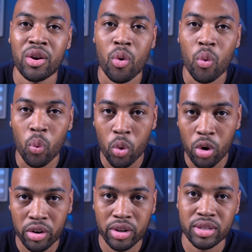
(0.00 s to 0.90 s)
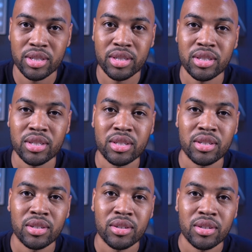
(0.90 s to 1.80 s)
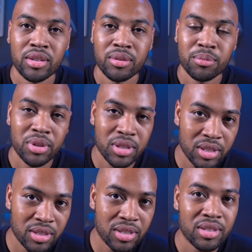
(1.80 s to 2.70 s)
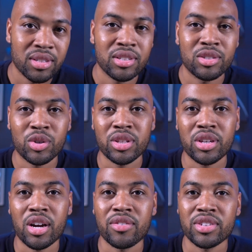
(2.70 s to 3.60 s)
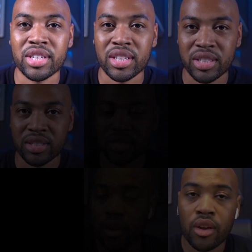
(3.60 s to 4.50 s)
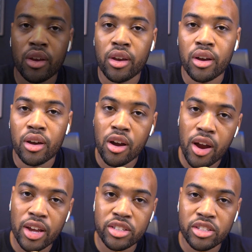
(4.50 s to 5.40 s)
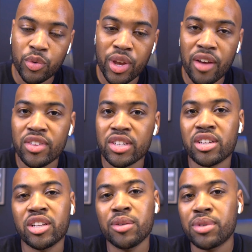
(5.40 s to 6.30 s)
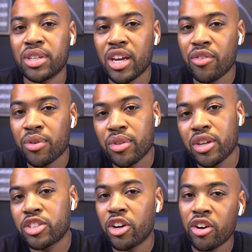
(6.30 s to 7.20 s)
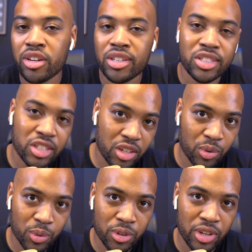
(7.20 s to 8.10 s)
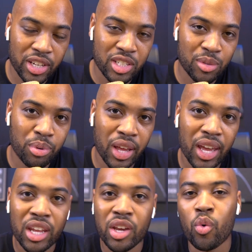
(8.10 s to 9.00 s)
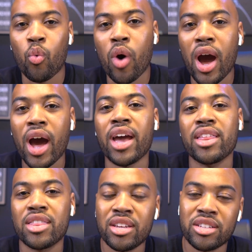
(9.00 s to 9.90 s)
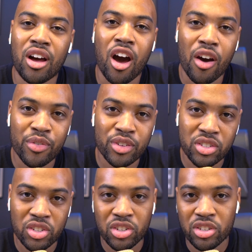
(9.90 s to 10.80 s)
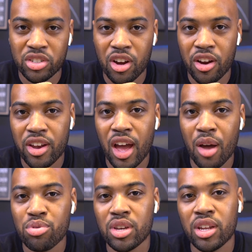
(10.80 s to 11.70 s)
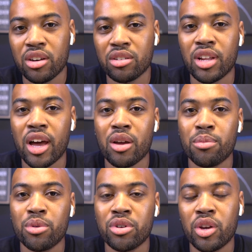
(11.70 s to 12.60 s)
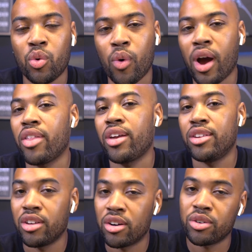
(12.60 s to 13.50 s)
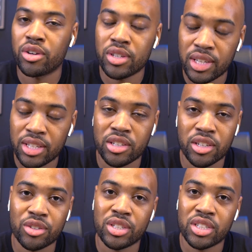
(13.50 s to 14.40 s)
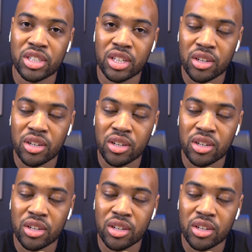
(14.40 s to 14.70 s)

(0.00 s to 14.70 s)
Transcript: warrant. Please join the conversation. All right, so we have this clip today from the Attorney General explaining why these officers are not being held liable and why they don't need to go to jail.